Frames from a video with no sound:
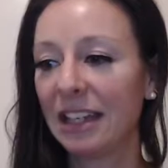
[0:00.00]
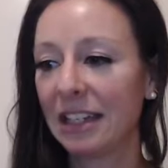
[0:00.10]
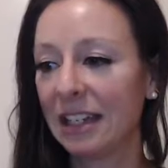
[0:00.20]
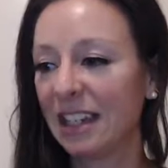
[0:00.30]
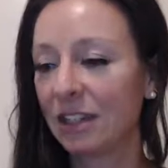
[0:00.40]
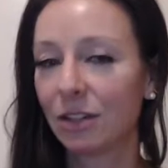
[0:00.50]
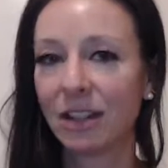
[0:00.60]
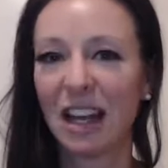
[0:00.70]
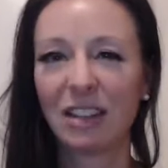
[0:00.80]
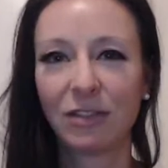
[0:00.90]
need
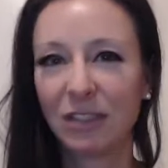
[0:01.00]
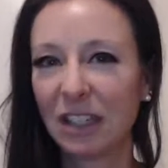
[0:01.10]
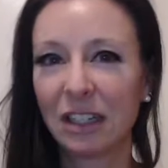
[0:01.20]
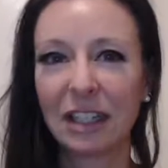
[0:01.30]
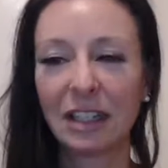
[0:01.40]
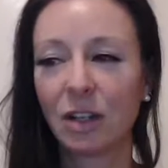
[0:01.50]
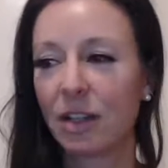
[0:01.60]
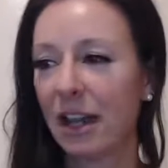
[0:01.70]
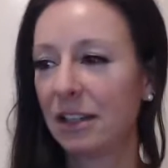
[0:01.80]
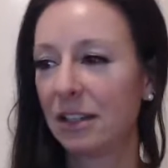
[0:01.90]
or that feeling
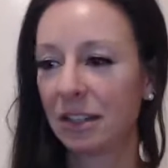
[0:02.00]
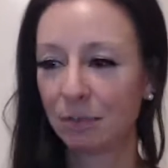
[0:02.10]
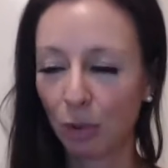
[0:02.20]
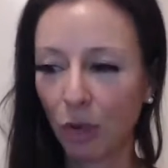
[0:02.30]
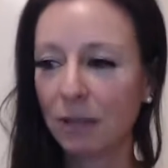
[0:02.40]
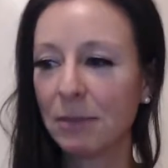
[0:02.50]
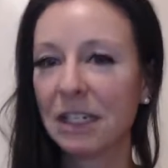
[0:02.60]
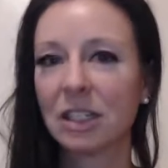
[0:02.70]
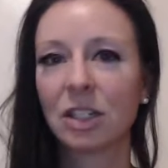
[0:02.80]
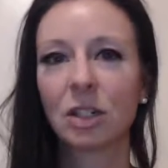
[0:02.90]
or that
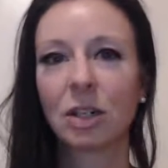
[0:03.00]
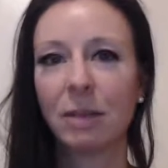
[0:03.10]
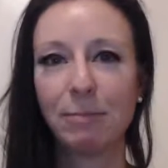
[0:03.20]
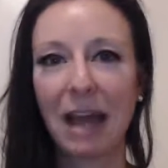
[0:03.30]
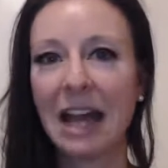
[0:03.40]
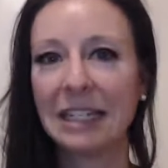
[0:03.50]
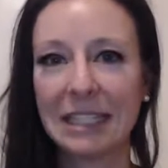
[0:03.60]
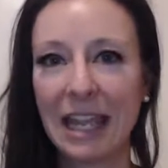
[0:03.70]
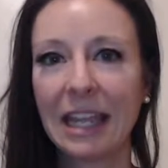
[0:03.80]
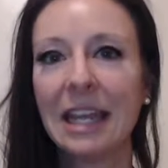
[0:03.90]
disappointment or the bad
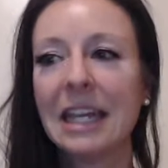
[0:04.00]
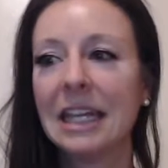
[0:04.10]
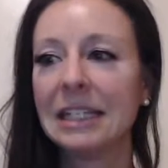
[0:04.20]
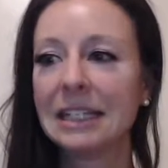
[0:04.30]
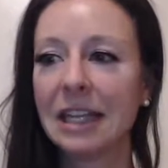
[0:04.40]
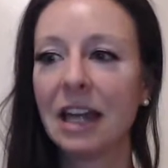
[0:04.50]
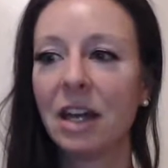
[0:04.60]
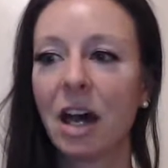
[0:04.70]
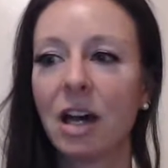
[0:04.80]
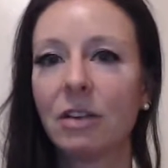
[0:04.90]
day,
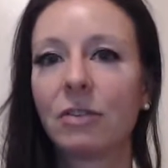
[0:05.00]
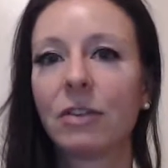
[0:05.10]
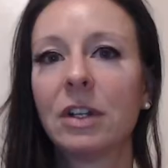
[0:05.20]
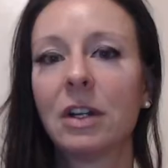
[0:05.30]
instead of